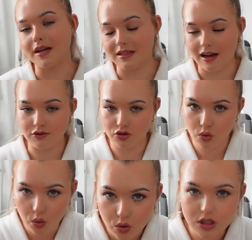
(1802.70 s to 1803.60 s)
because I've
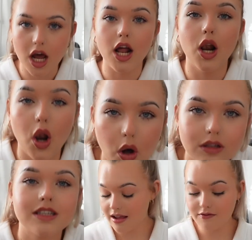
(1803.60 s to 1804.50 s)
talked a
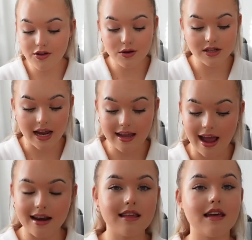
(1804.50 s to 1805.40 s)
lot. If you take
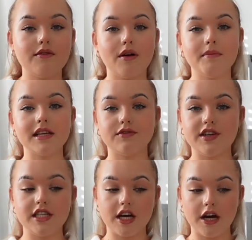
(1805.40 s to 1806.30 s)
anything from this
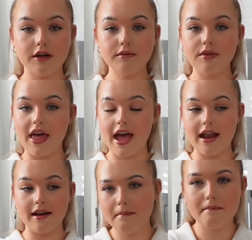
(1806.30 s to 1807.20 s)
video,
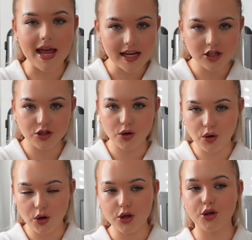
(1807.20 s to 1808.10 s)
then make
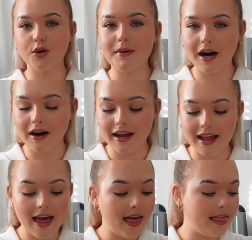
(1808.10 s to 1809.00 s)
sure you buy
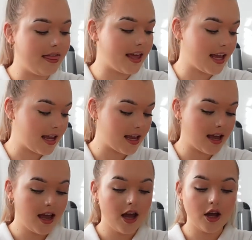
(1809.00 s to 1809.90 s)

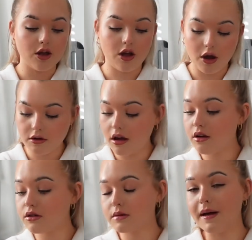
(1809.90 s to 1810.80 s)
the Coco
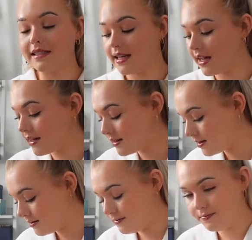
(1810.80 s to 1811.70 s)

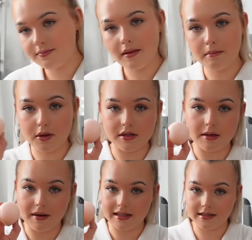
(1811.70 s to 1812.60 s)
Cosmetics
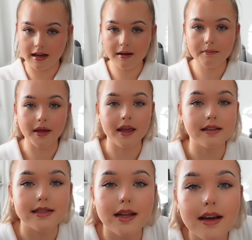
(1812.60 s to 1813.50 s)
Beauty Blender
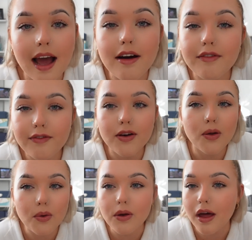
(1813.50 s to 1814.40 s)
because look how
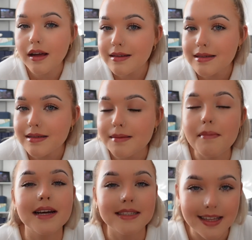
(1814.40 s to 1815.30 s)
flawless
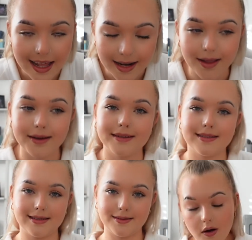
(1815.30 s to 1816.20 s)
my skin
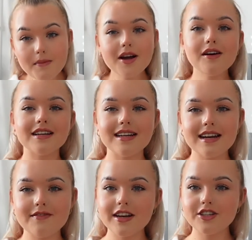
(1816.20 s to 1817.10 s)
looks. Oh my god, I
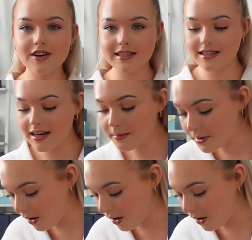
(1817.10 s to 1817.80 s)
didn't even address the lip